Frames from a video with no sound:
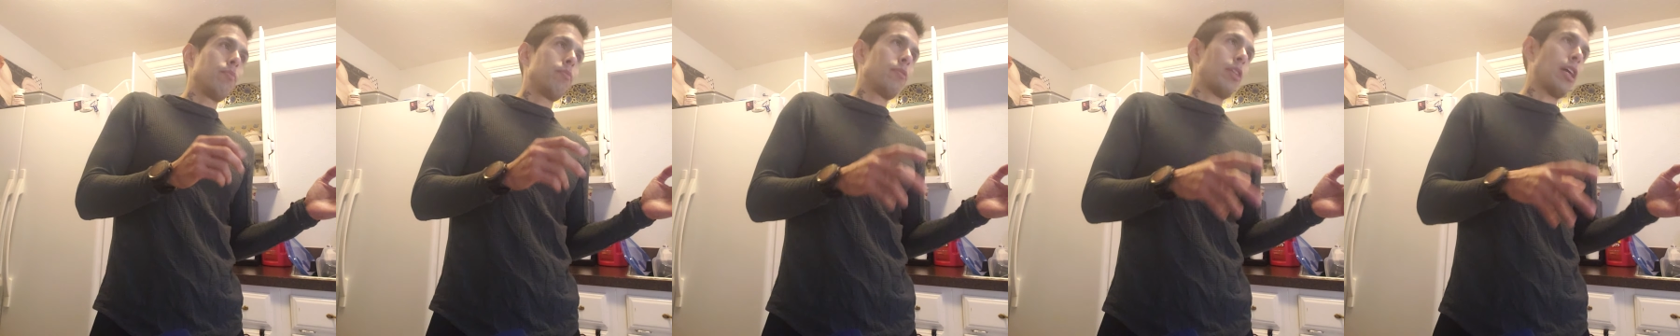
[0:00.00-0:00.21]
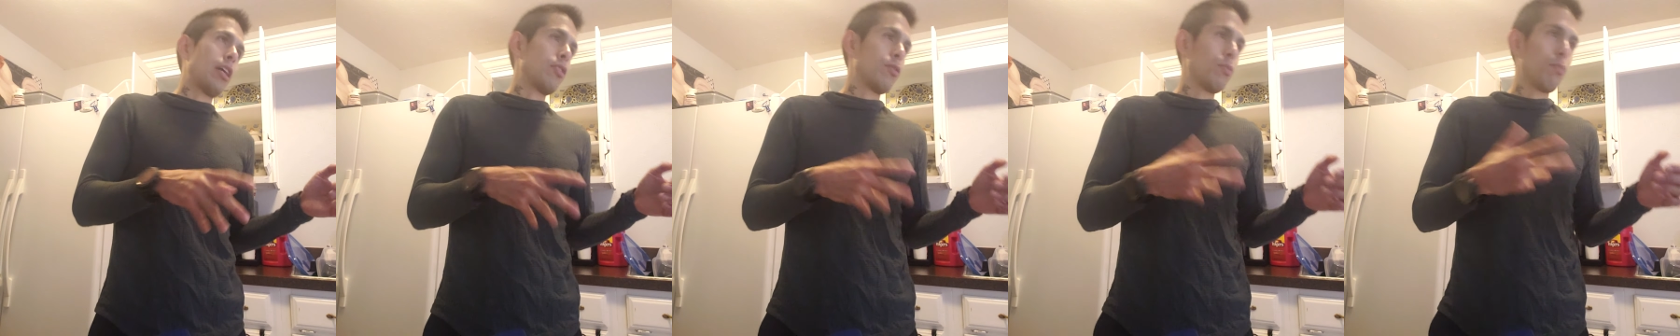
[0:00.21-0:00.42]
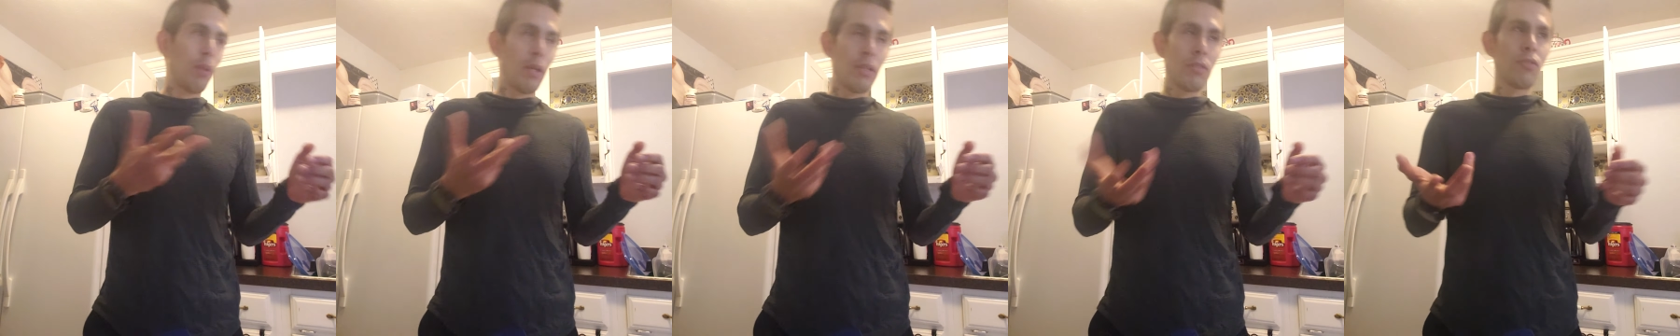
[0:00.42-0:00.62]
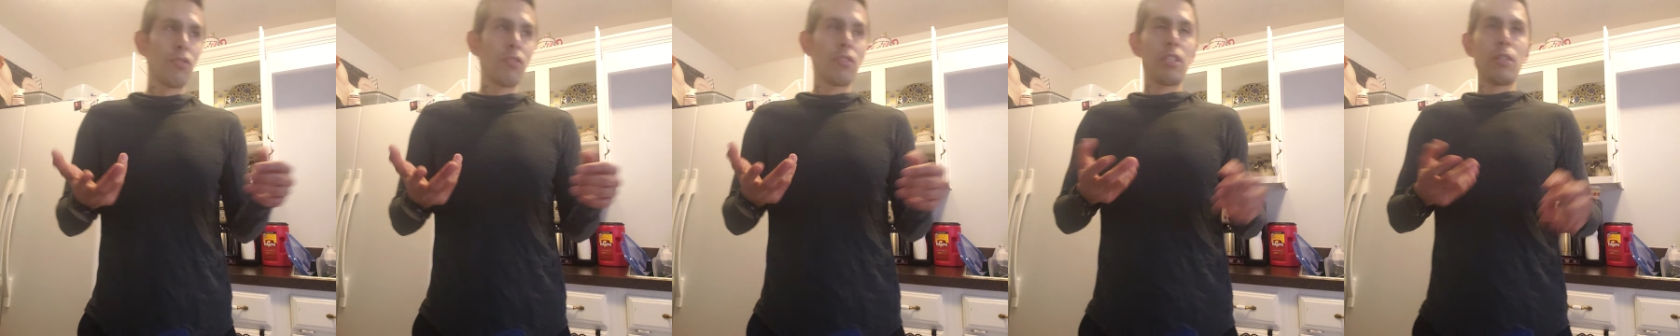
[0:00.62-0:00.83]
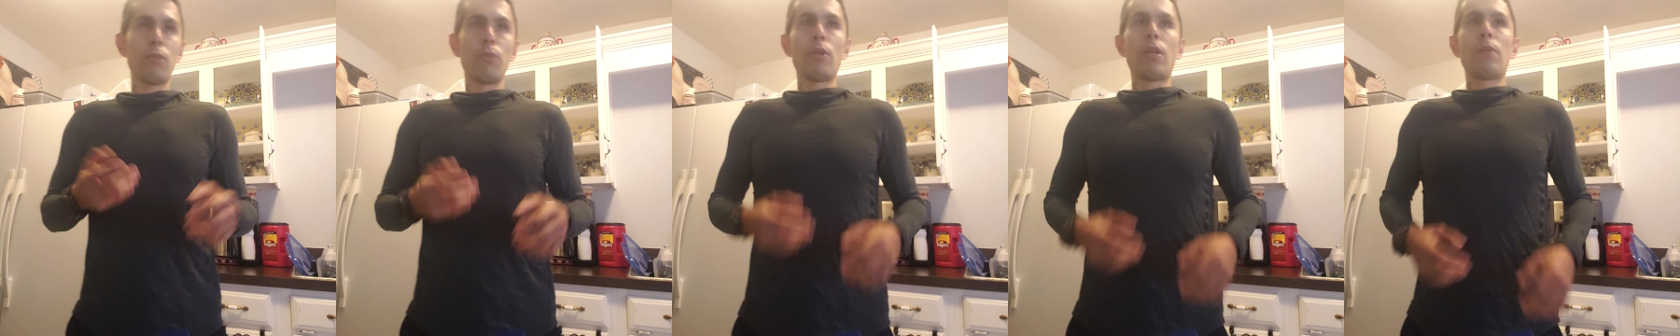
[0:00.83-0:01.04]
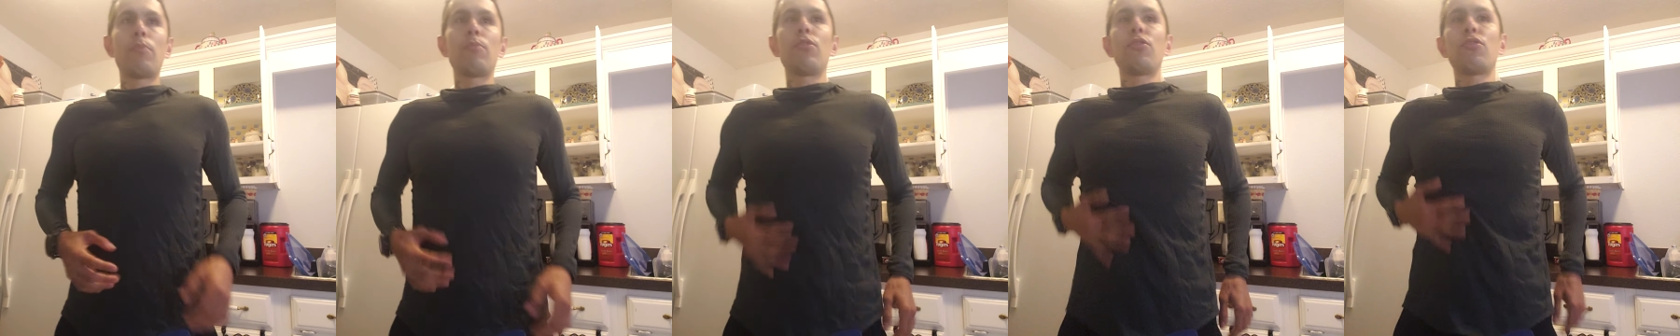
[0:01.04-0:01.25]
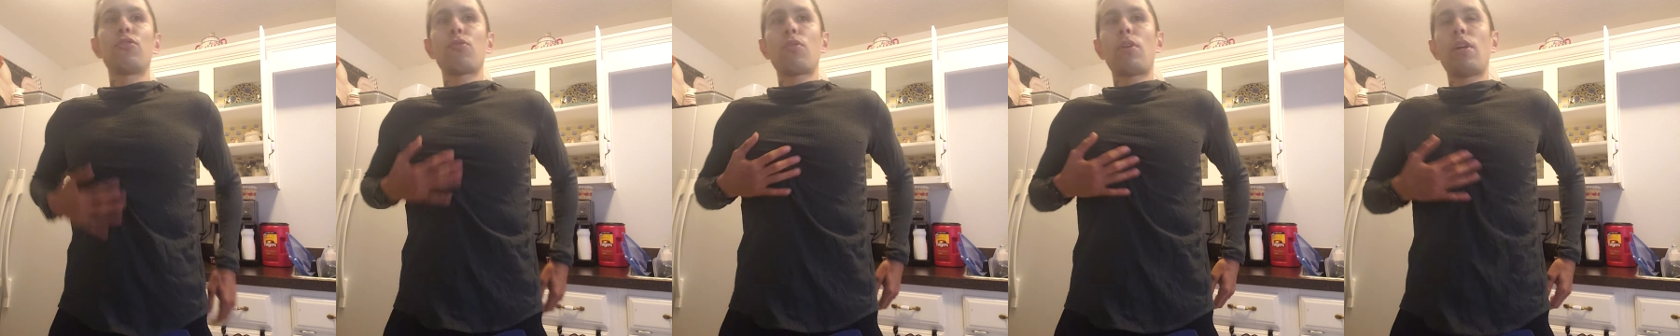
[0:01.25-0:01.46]
that's basically what I'm
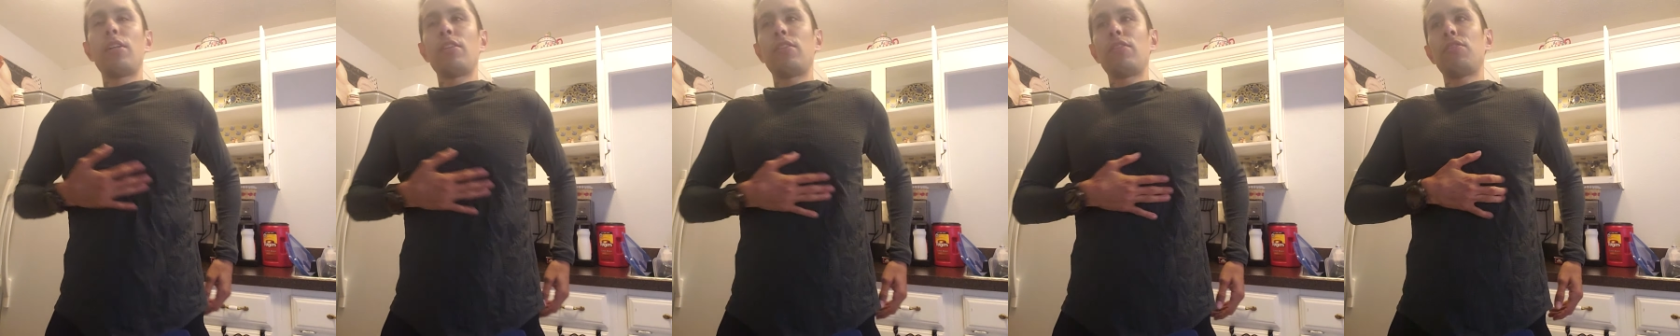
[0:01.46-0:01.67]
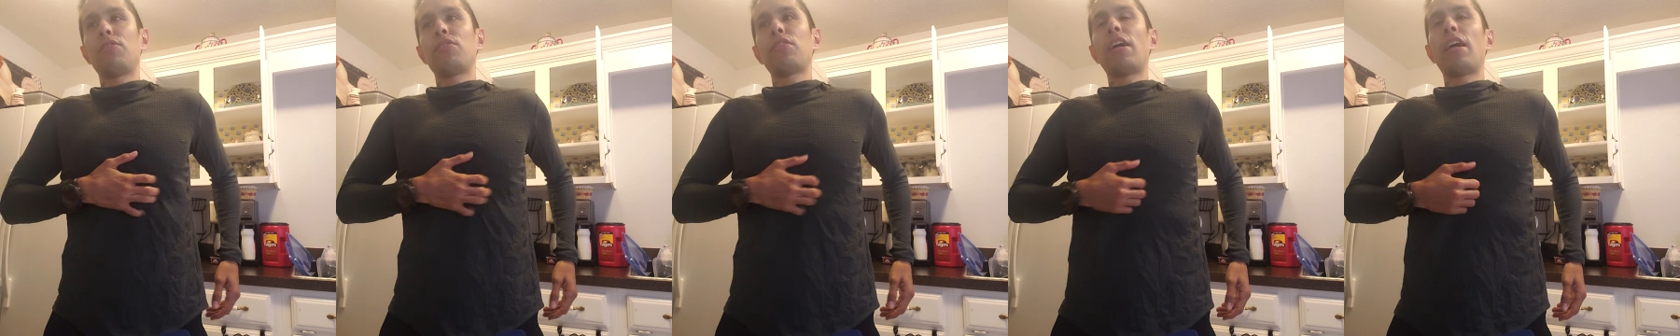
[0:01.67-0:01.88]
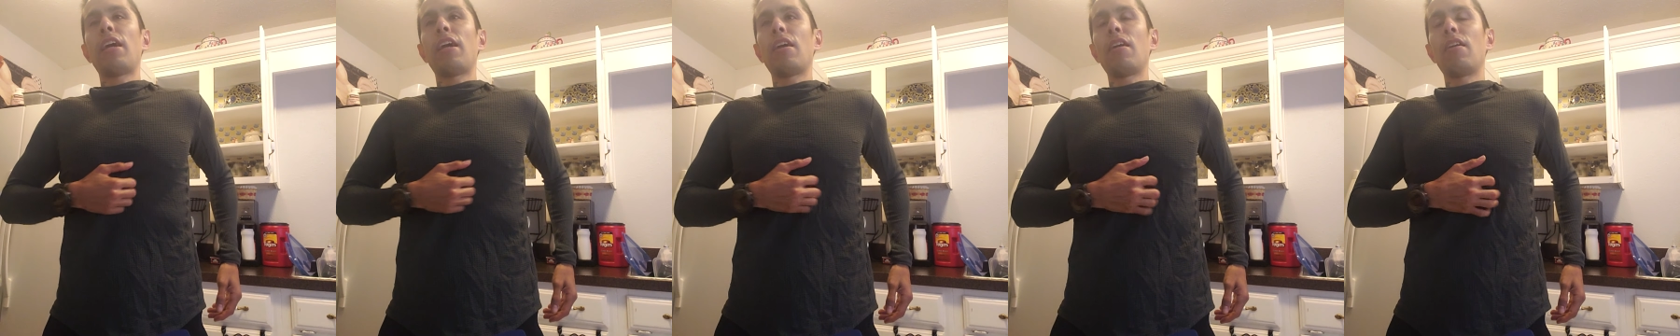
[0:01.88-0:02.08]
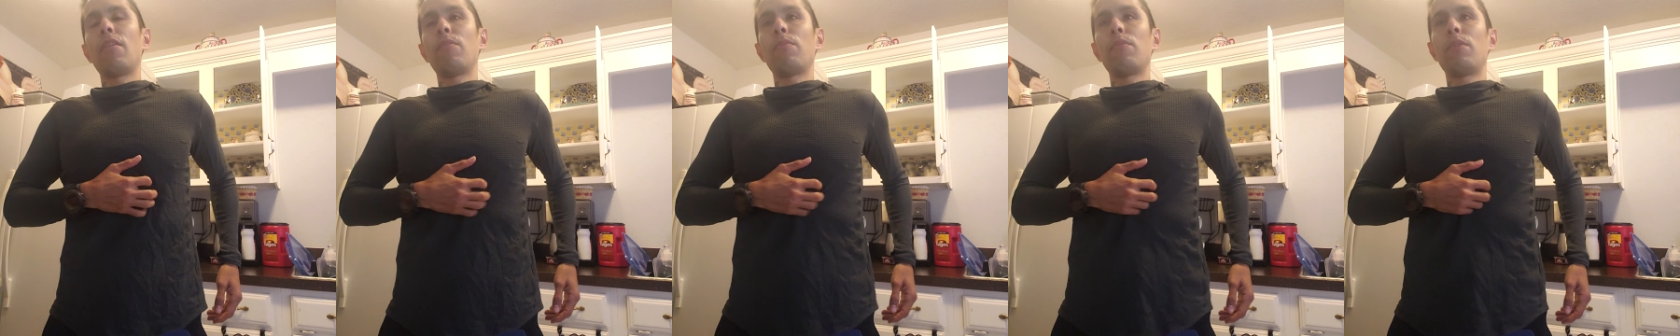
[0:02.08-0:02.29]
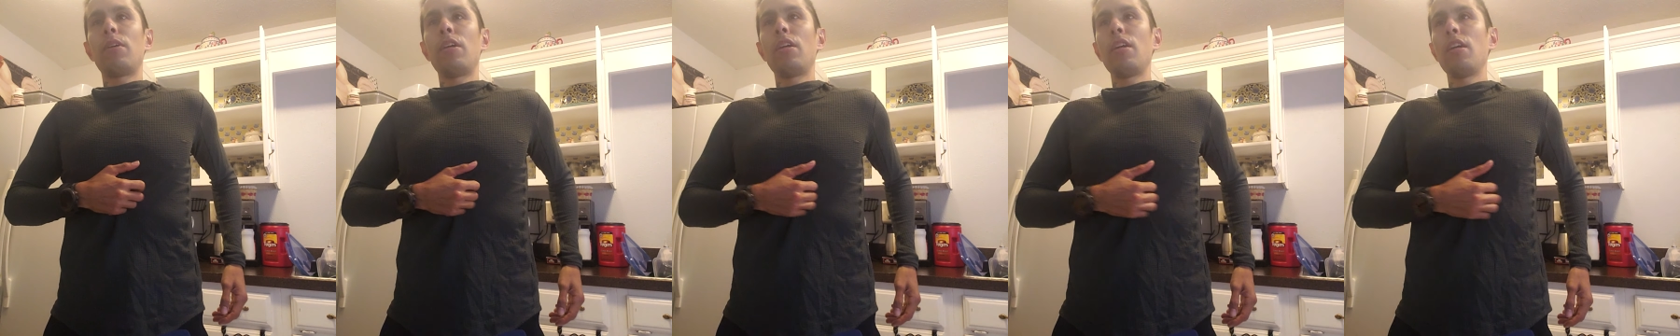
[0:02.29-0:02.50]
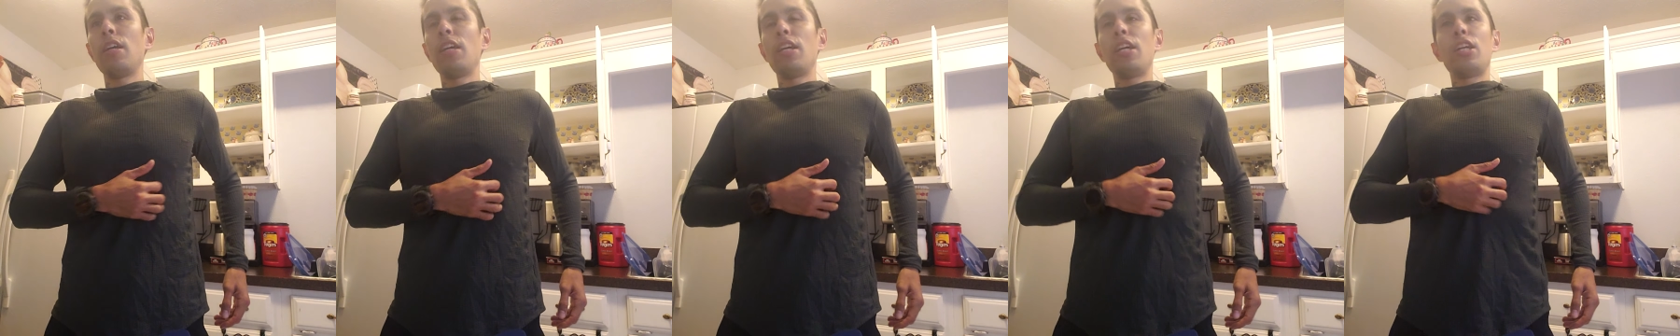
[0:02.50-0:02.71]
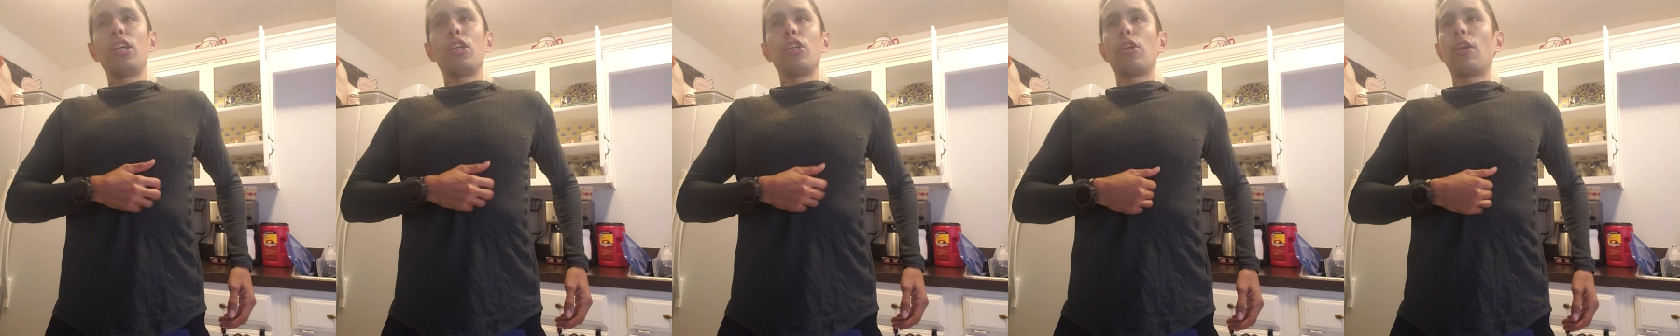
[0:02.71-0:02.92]
just trying to say.
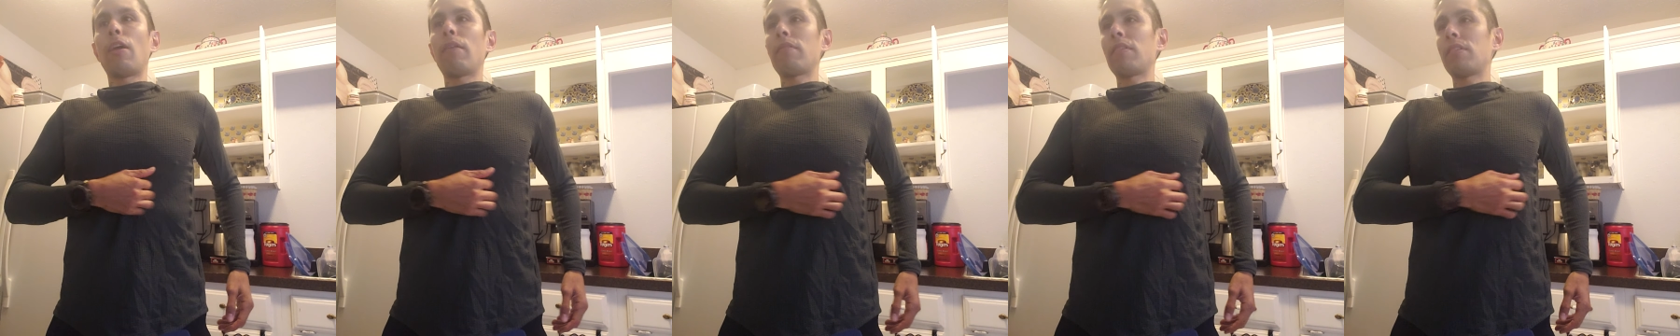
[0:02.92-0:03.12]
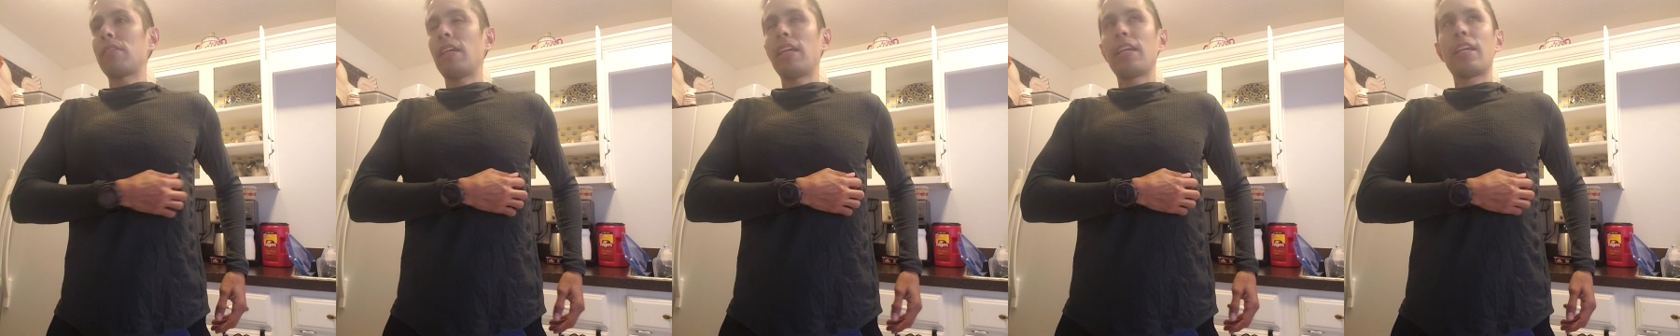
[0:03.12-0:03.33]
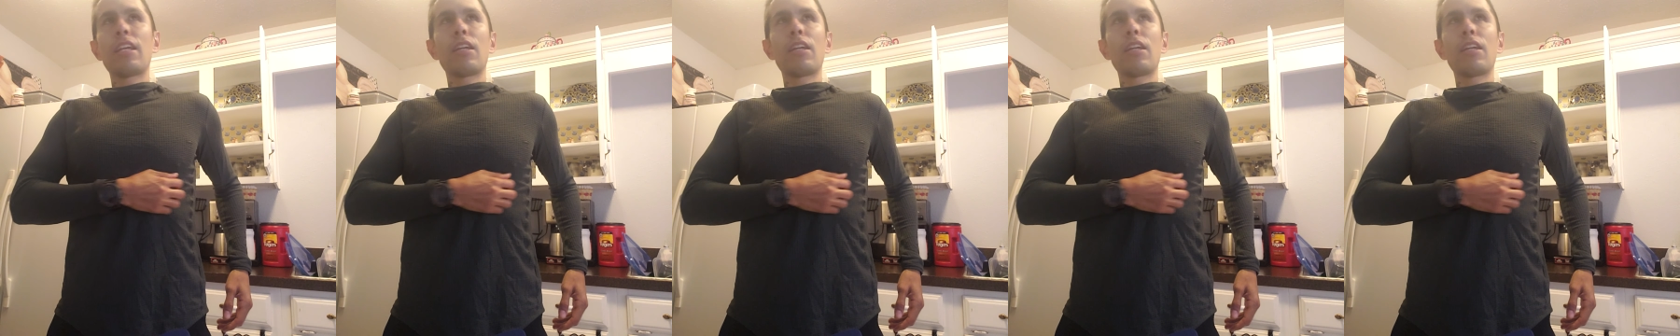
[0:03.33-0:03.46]
You have to take